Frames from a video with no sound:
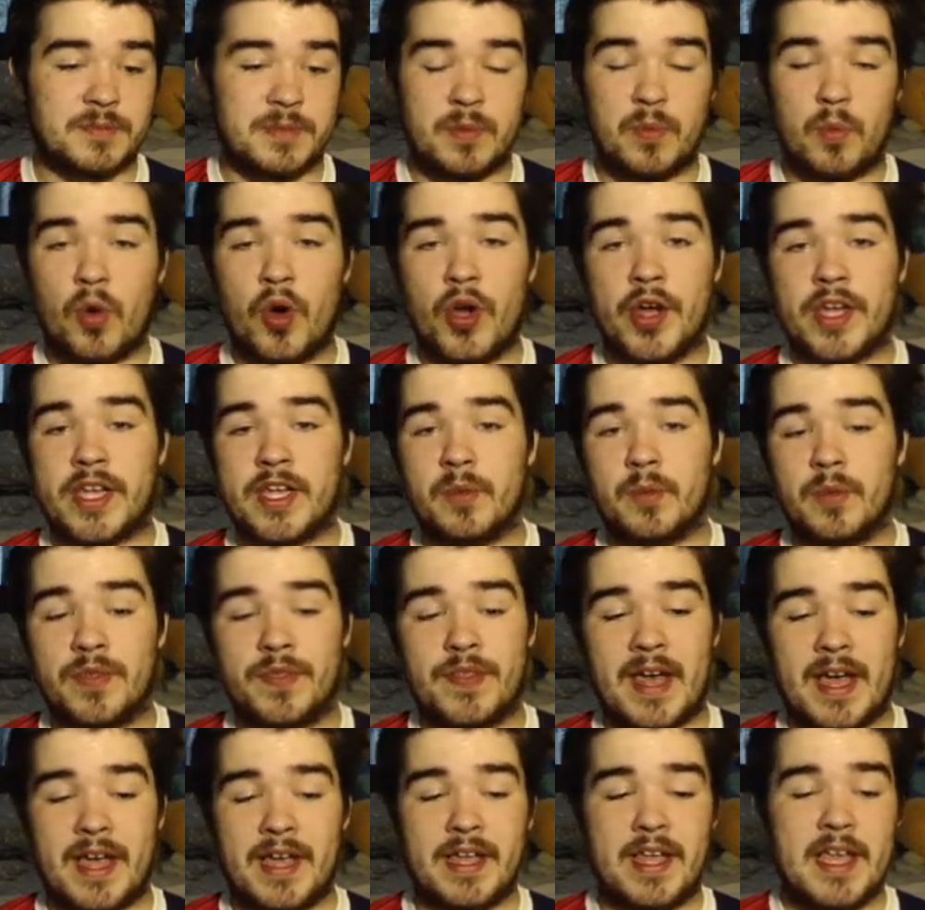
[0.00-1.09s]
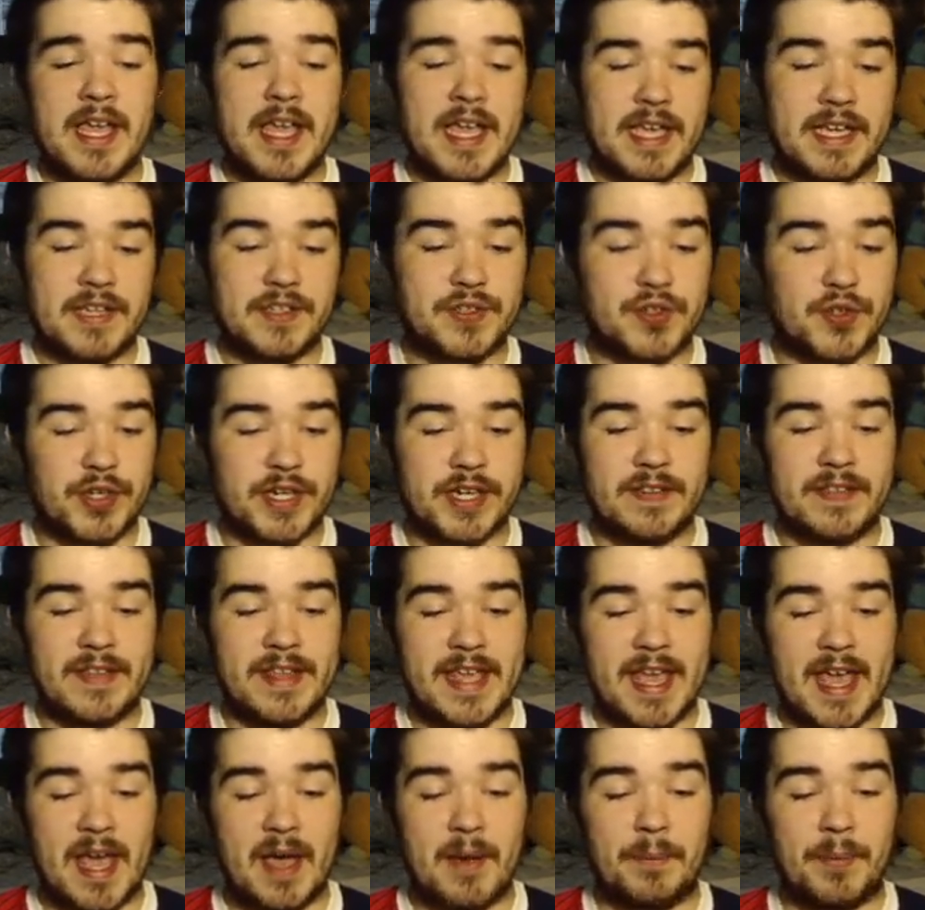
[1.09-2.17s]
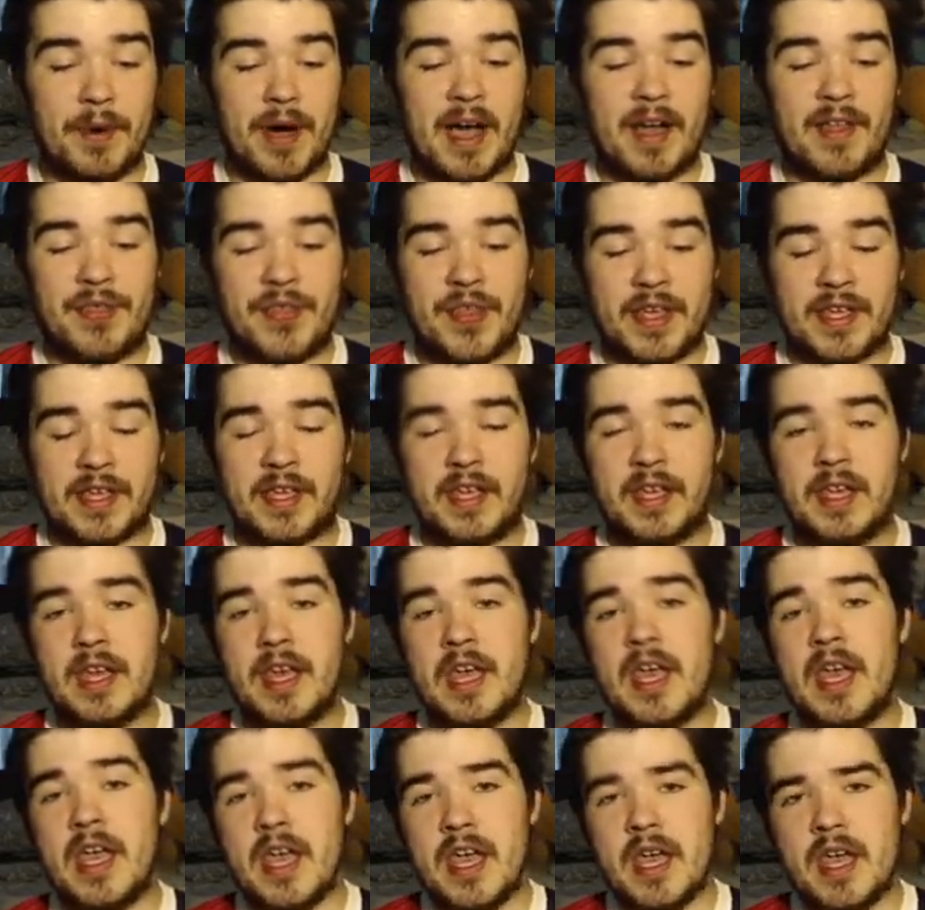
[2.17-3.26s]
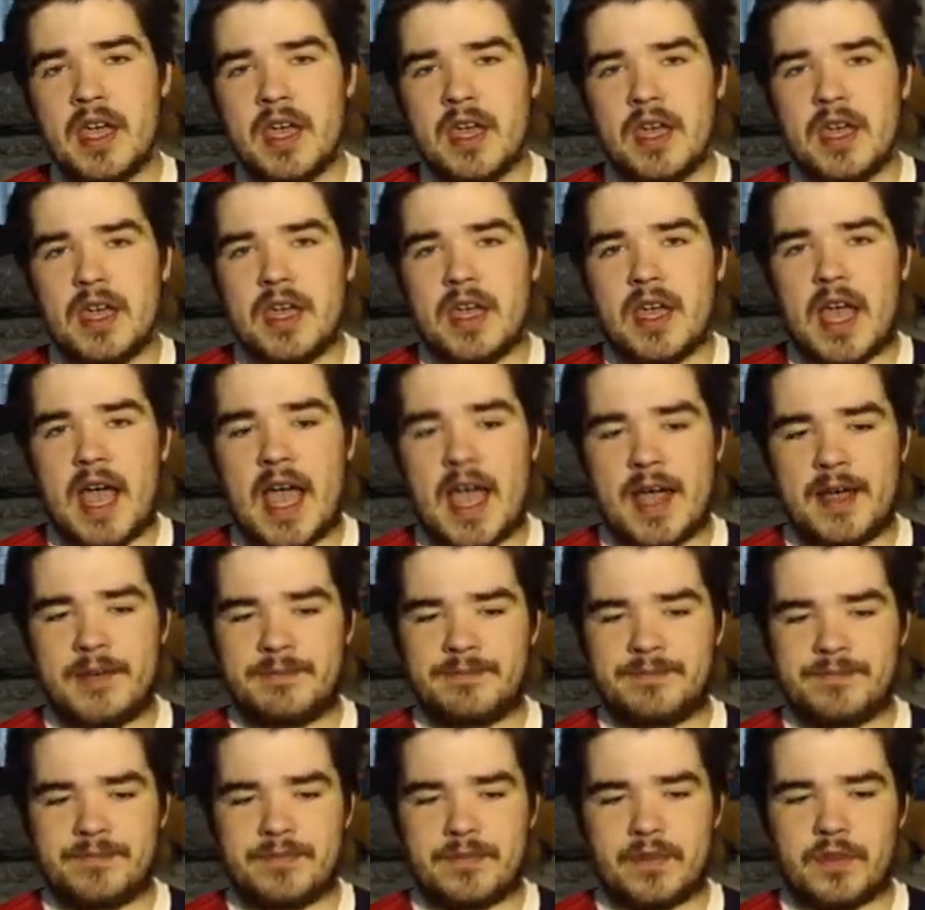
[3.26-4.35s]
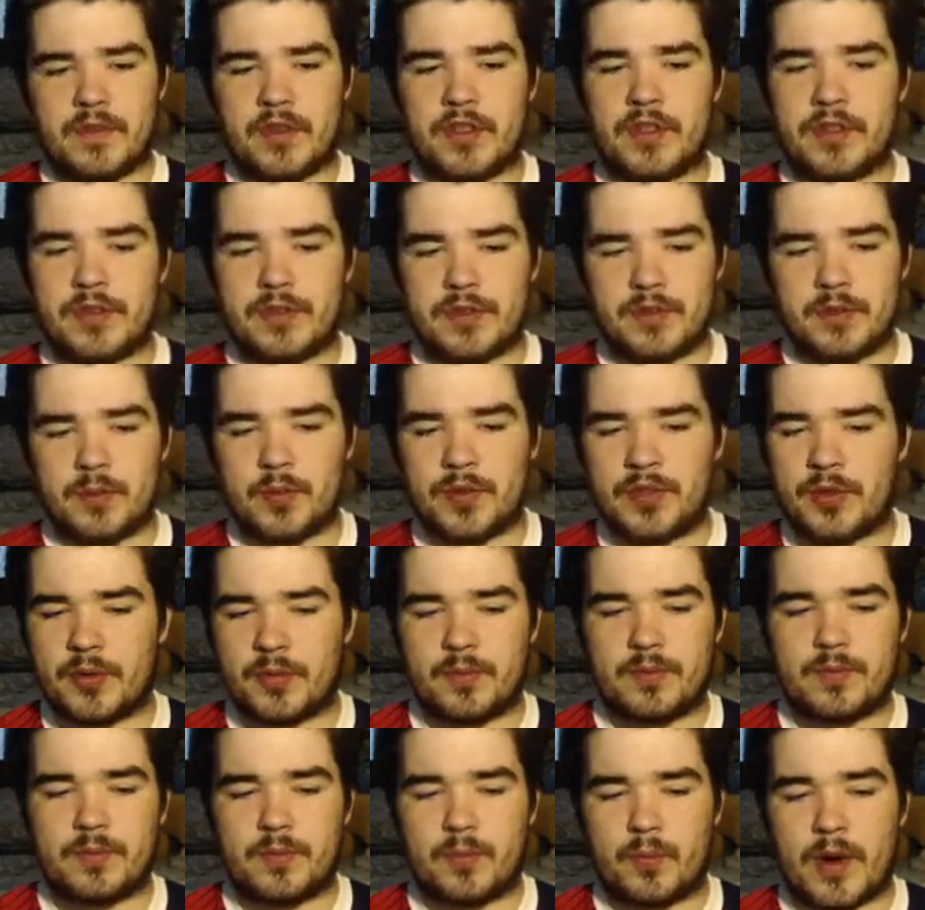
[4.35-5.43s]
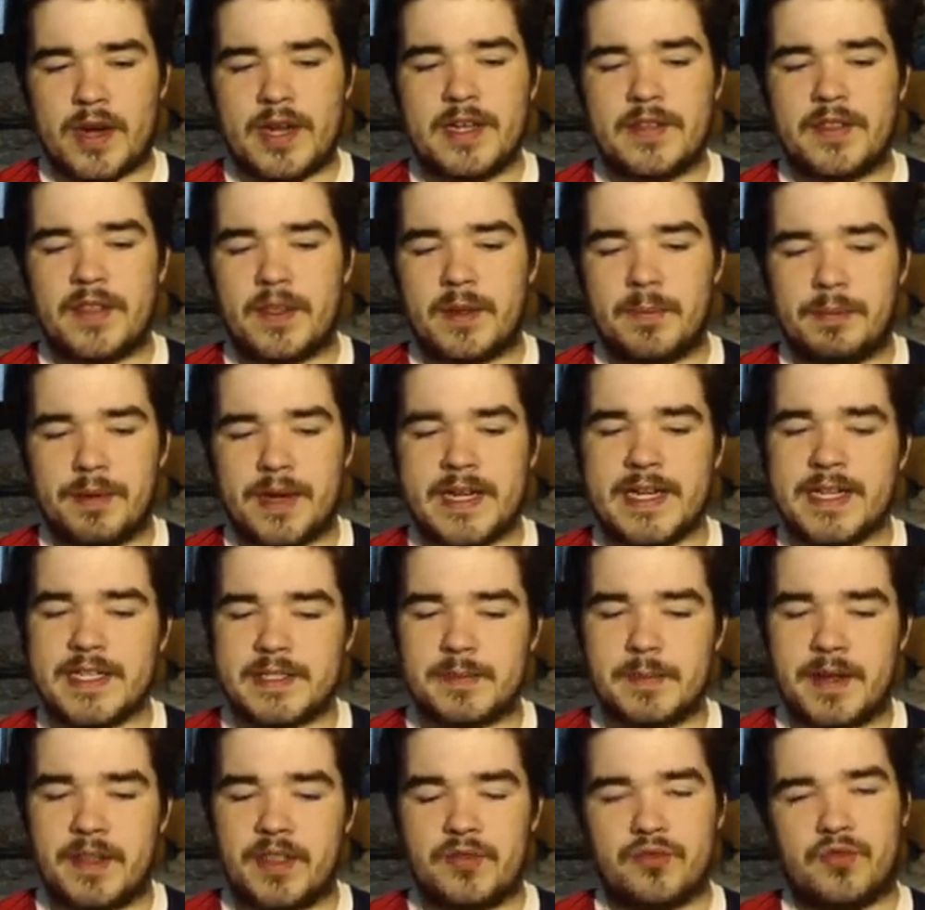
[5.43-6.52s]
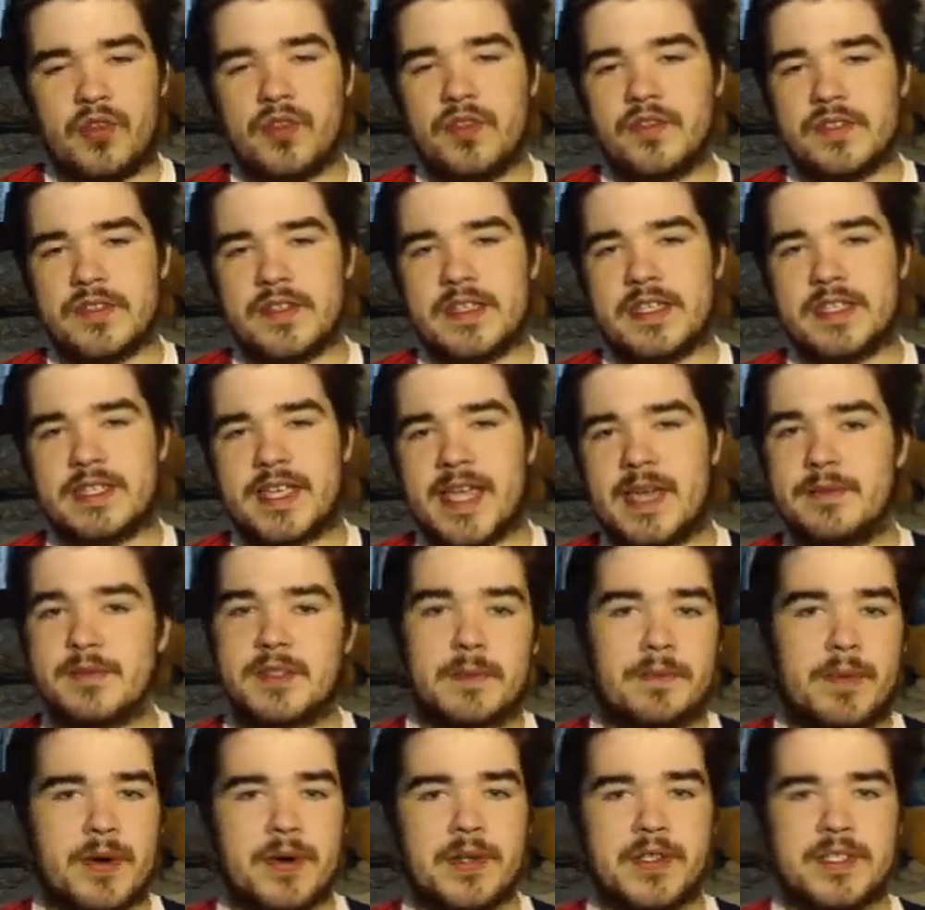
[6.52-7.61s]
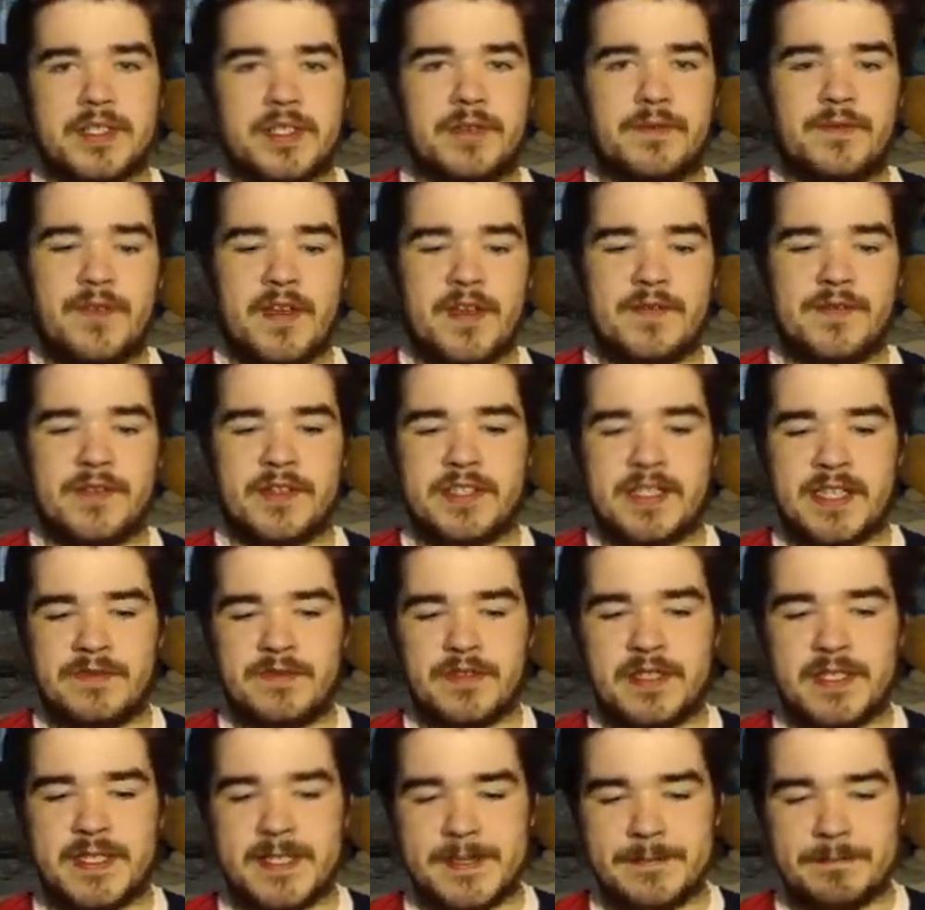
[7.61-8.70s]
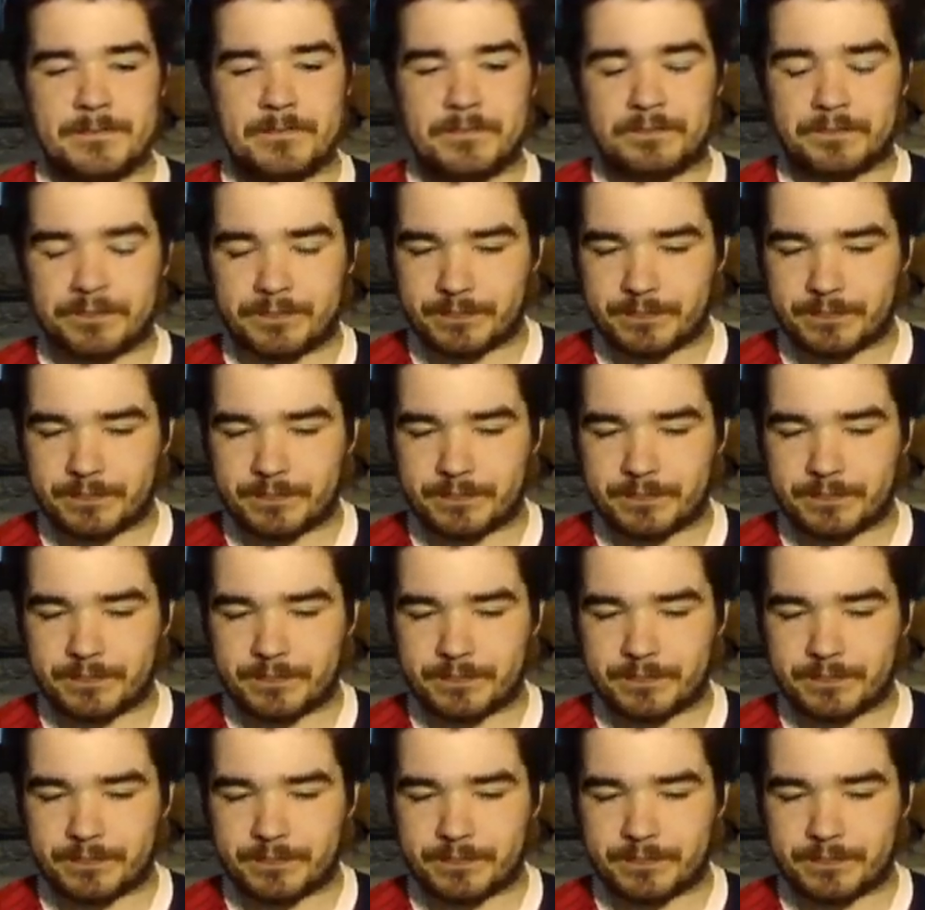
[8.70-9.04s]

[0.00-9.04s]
been working with that. He's good in the air, but I think with the way the players make the runs in this game as opposed to FIFA 17,